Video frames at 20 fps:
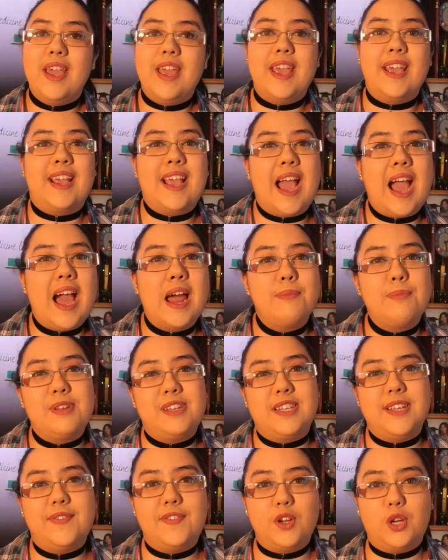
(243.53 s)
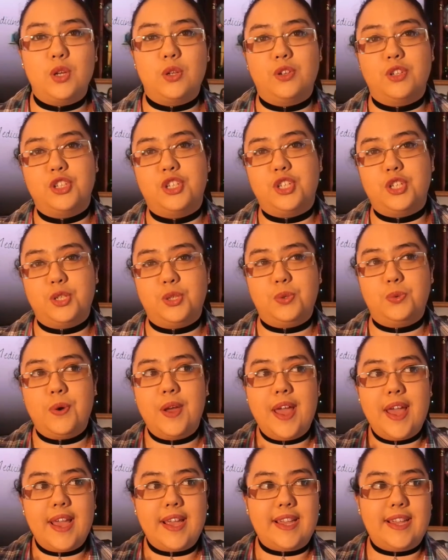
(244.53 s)
it can be difficult to
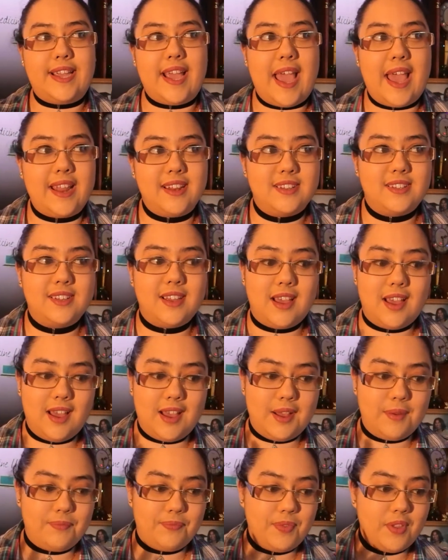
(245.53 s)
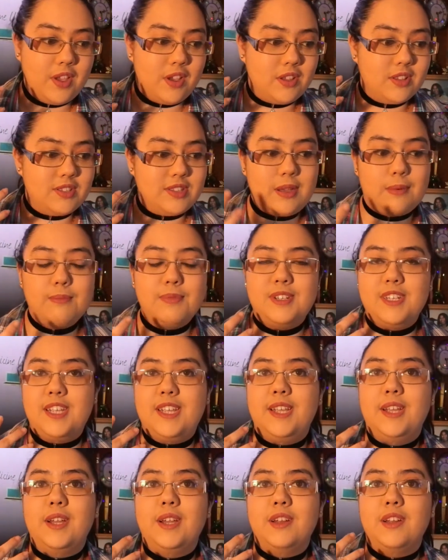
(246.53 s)
get
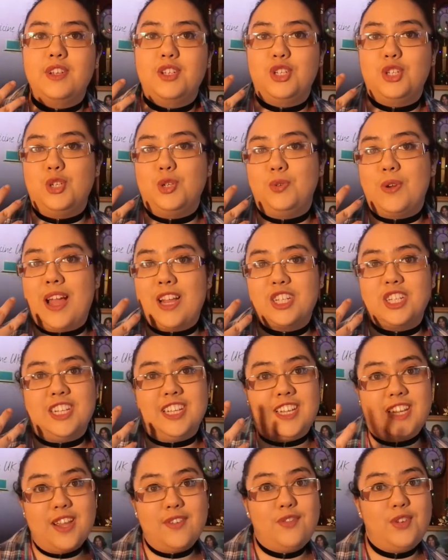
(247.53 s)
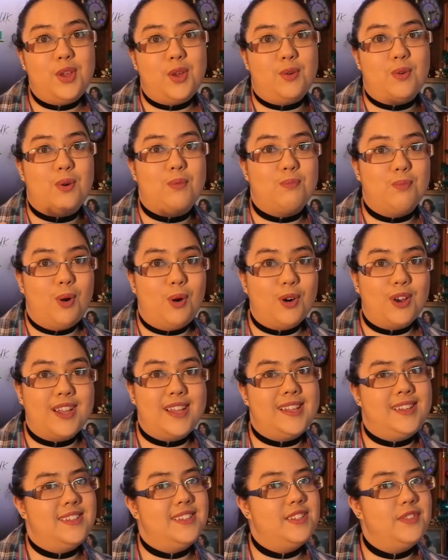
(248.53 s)
somebody to actually give you
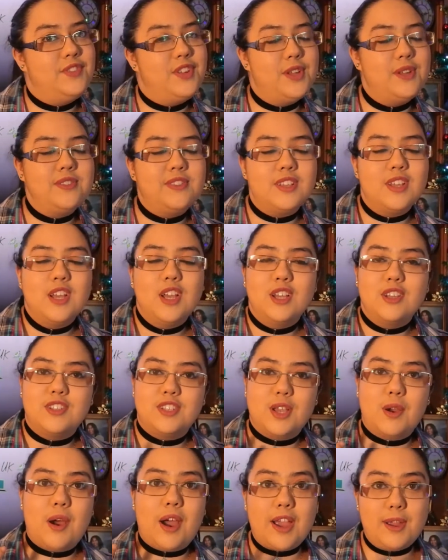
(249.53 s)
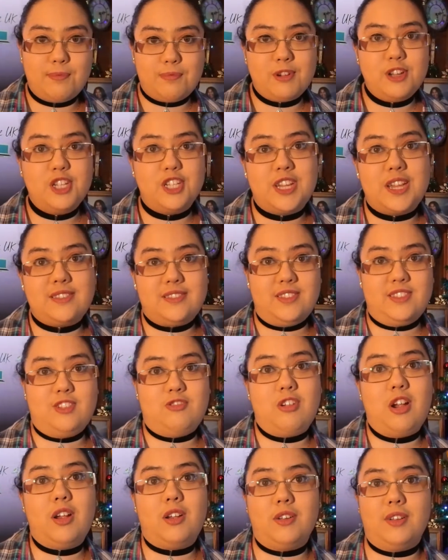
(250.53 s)
mock interviews. So I appreciate the
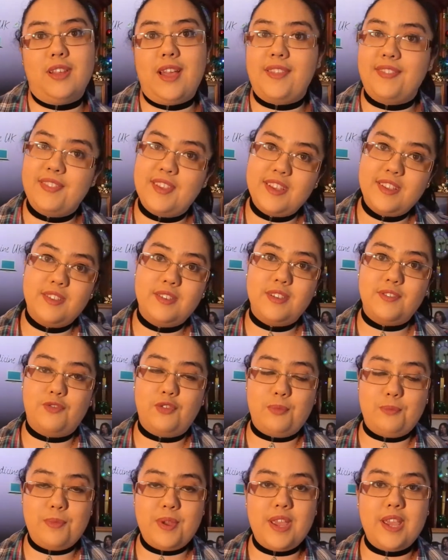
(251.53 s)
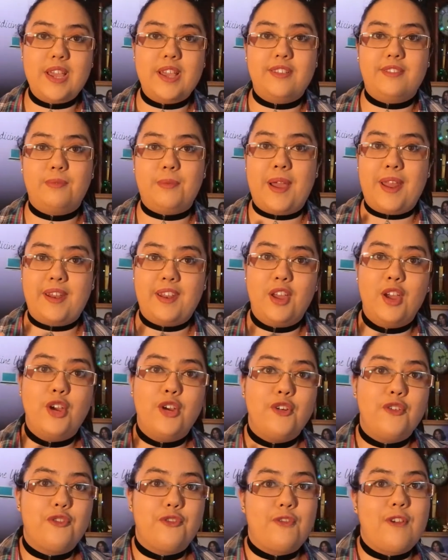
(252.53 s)
struggle, and this for me is when
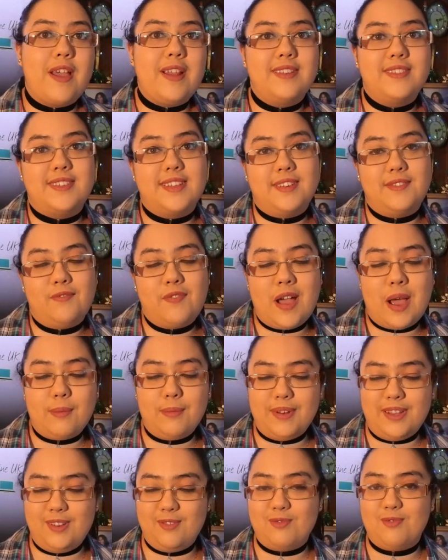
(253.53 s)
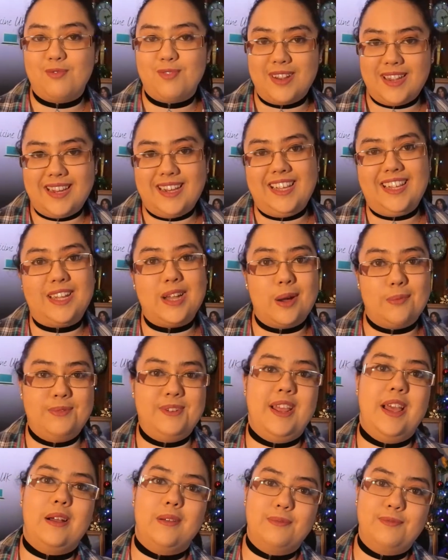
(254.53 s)
friends and family really
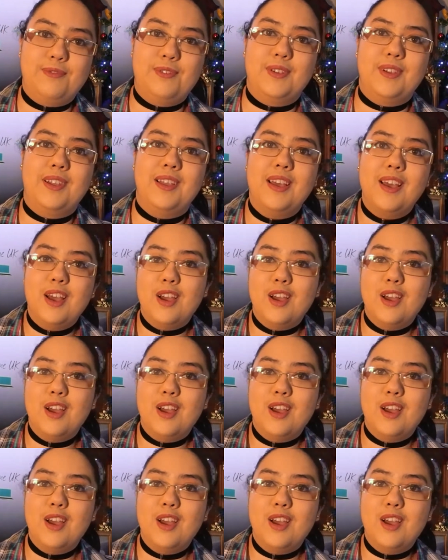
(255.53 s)
come in helpful.